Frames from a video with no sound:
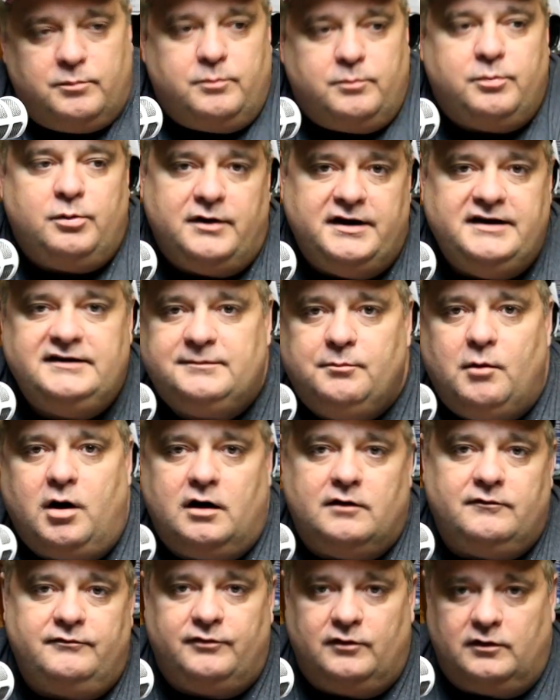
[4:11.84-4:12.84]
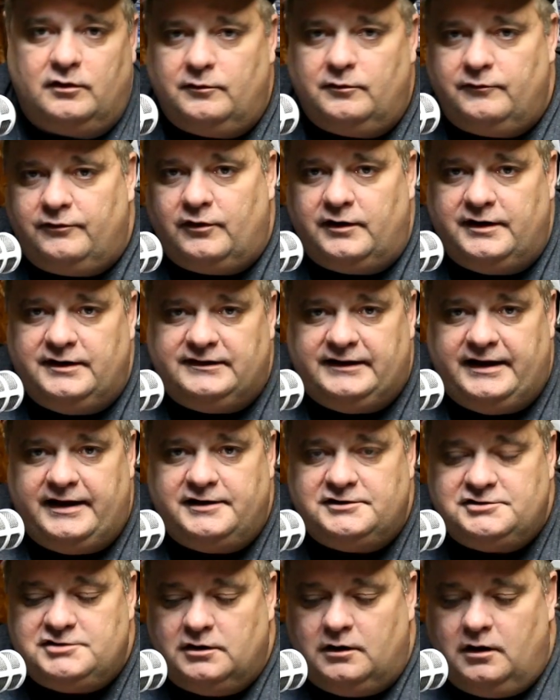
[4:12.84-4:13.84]
pretty smart for, for his
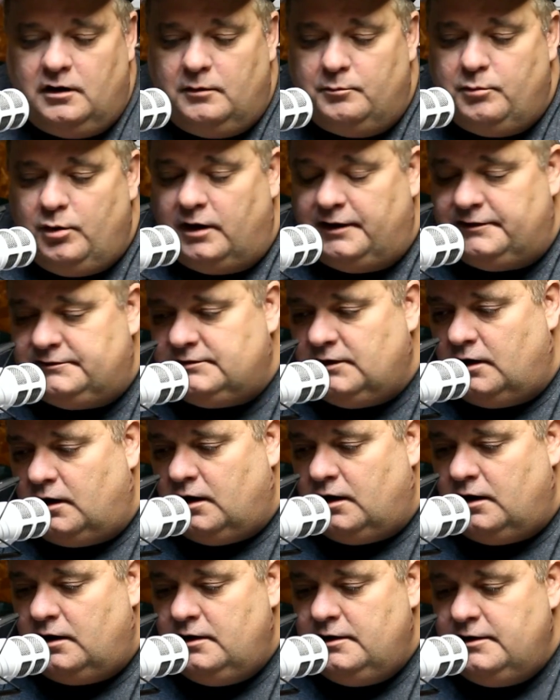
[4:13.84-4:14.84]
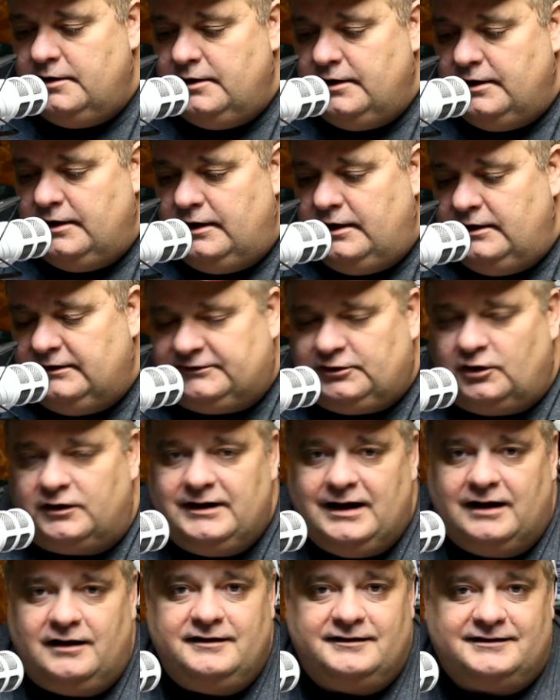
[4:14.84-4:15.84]
age, but uh, he
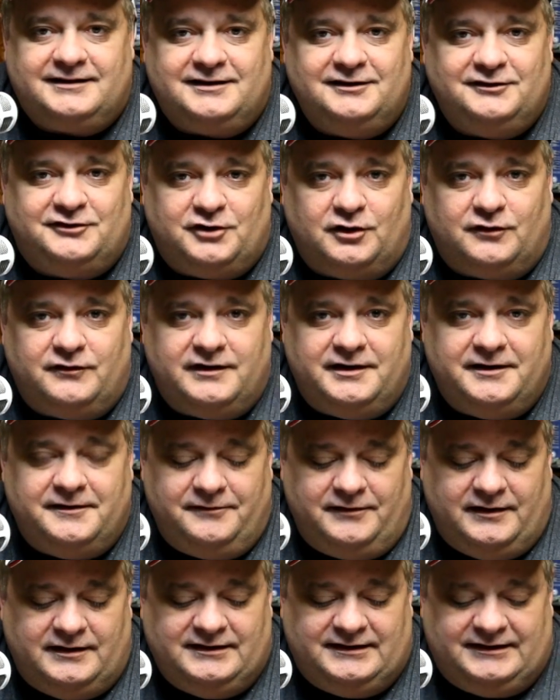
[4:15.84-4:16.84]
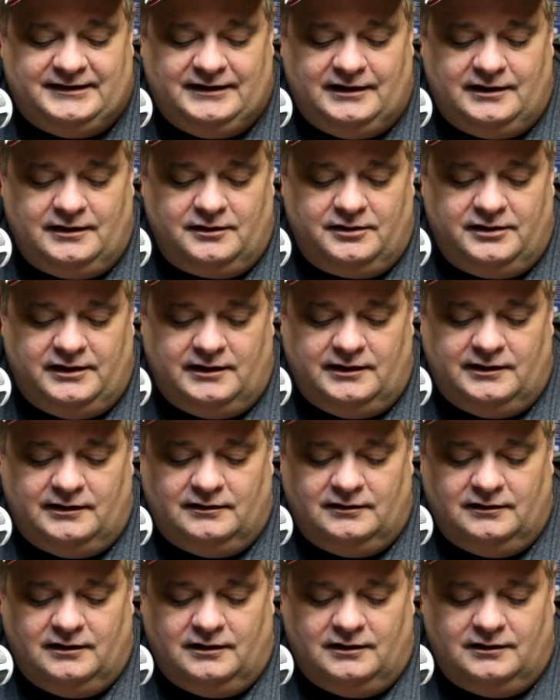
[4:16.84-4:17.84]
started out as conservative and seeing
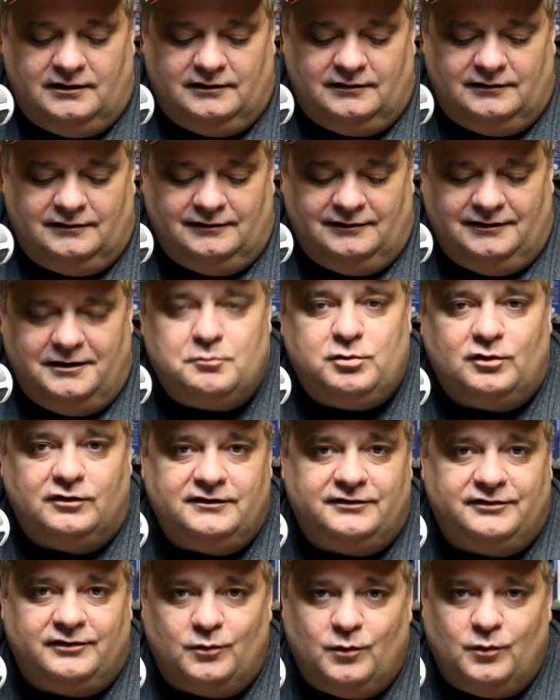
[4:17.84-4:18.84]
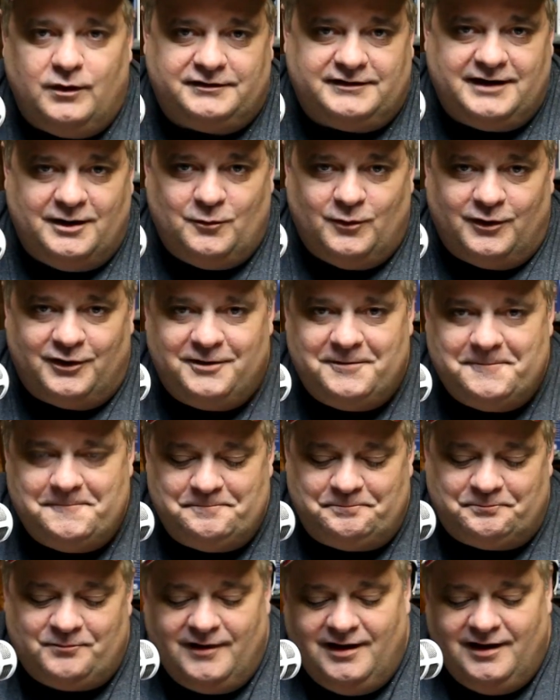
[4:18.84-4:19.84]
the uh, liberals for what they were.
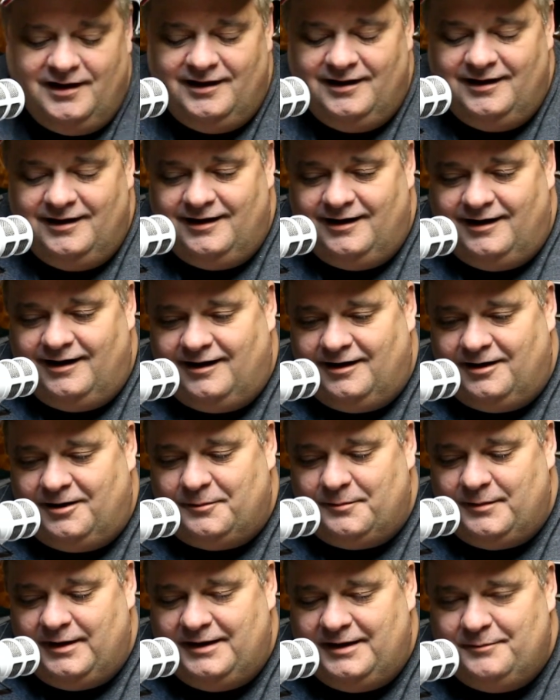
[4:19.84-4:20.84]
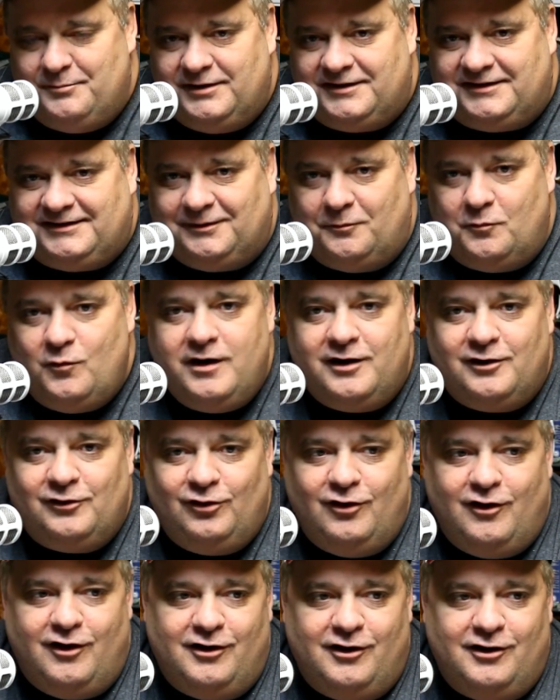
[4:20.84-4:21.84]
Um, but somewhere
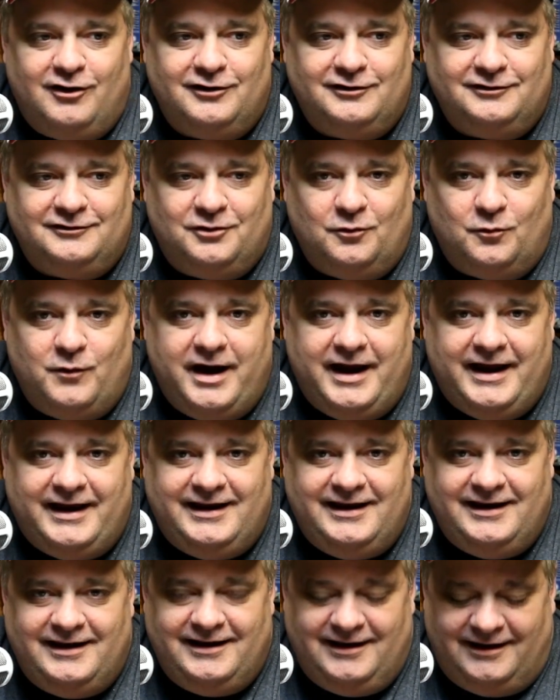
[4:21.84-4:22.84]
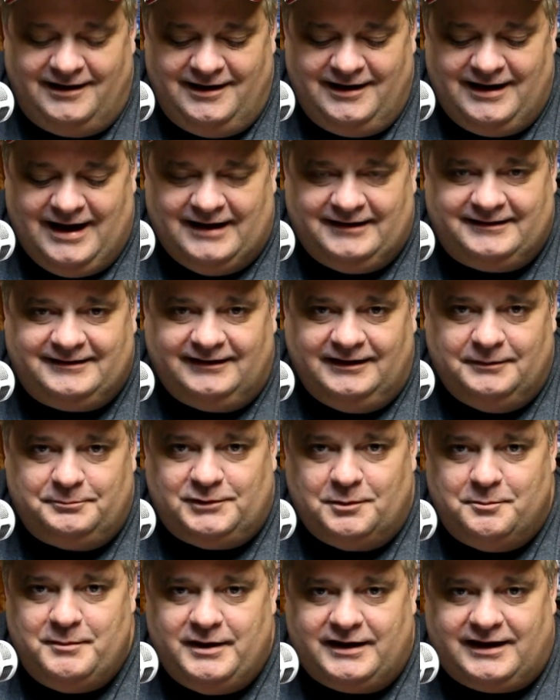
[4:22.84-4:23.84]
along the way, he, he got
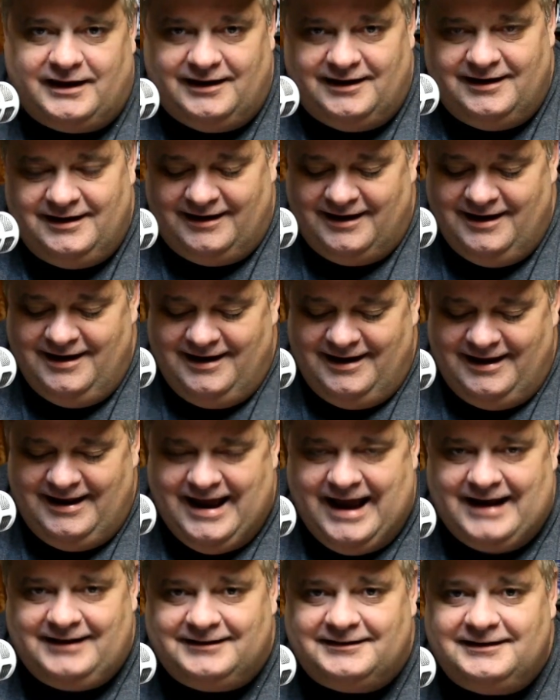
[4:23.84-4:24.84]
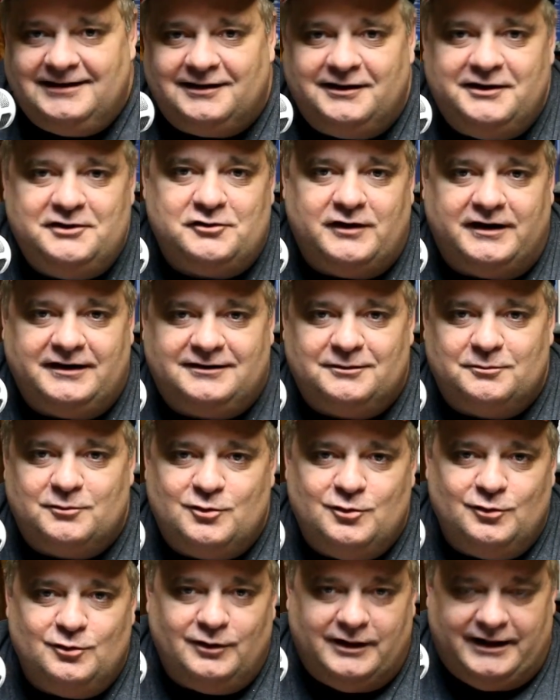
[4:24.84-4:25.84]
slipped a Mickey. He, he accidentally drank some
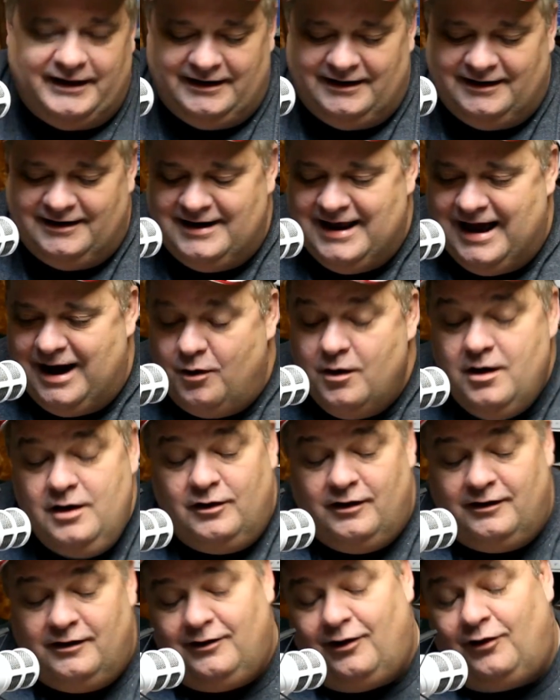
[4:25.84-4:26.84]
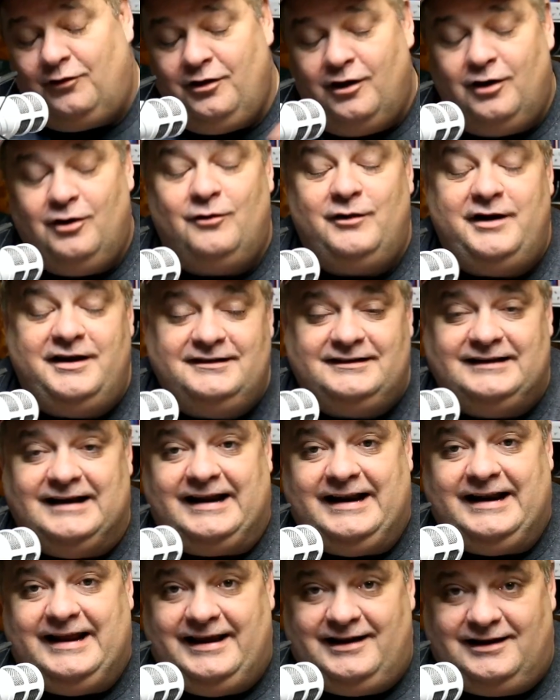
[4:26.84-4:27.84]
Kool-Aid. And now, although he's
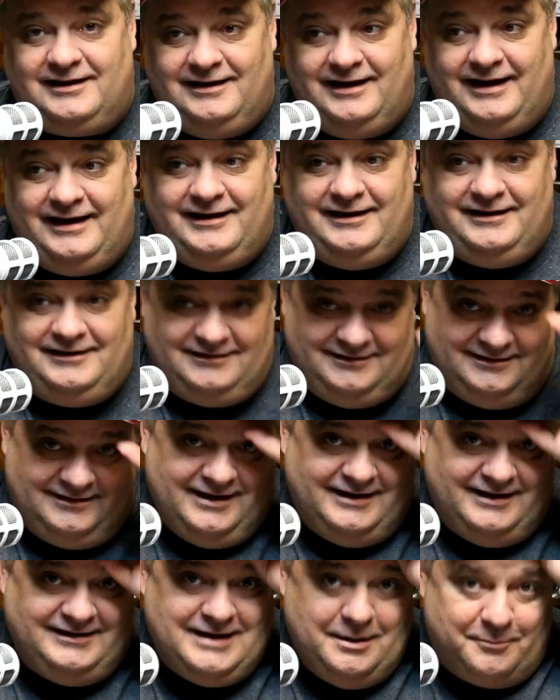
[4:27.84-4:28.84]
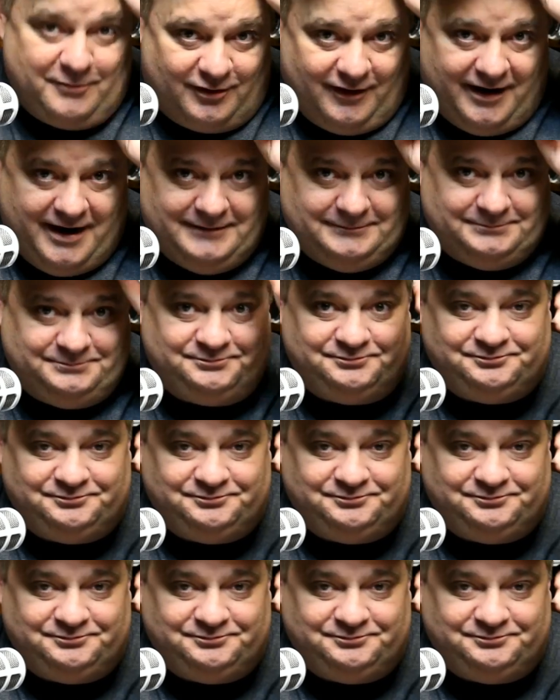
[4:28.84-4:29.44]
not a, a, a Democrat,